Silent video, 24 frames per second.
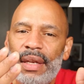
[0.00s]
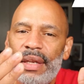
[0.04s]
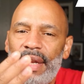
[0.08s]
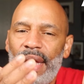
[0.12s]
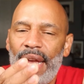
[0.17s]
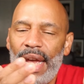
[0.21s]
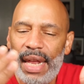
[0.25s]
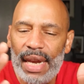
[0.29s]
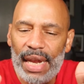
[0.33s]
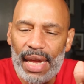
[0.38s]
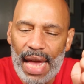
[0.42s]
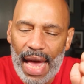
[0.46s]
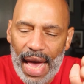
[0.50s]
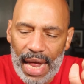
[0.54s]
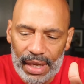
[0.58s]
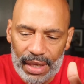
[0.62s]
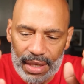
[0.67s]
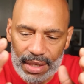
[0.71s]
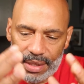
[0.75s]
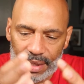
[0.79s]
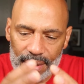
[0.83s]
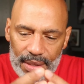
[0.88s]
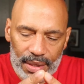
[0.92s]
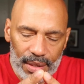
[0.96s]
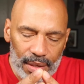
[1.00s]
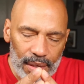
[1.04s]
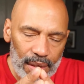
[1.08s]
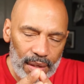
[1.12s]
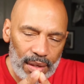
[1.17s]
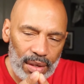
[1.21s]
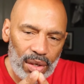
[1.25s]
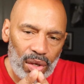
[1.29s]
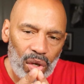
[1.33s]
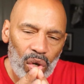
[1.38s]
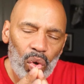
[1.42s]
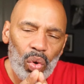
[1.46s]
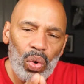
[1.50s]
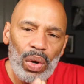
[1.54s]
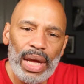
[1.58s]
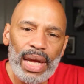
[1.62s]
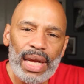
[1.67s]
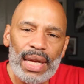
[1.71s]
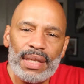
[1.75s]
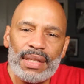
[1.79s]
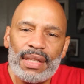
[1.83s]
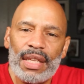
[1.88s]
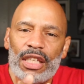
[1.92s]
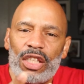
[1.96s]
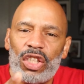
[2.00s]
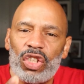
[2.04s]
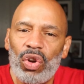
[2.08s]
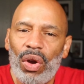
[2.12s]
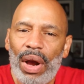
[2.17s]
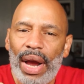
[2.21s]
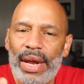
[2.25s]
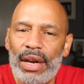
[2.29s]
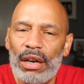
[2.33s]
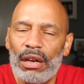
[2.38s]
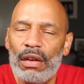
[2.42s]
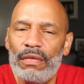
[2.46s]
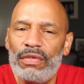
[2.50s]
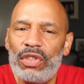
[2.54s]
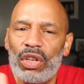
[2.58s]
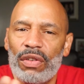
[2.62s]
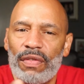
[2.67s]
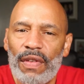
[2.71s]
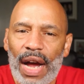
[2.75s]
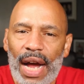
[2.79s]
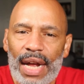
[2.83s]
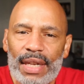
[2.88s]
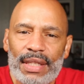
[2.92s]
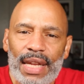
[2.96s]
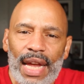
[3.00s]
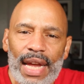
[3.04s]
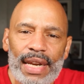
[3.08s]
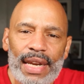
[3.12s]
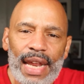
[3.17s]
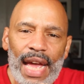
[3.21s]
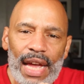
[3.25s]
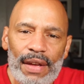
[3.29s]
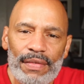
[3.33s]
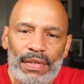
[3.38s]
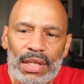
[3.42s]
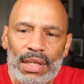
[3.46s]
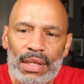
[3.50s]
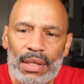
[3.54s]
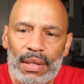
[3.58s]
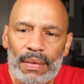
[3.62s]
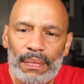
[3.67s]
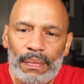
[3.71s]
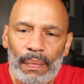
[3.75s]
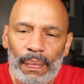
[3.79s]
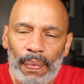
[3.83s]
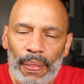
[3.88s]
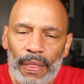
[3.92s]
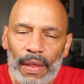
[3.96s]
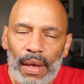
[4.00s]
Kenny Ellis, who is the trainer of Gervonta Davis,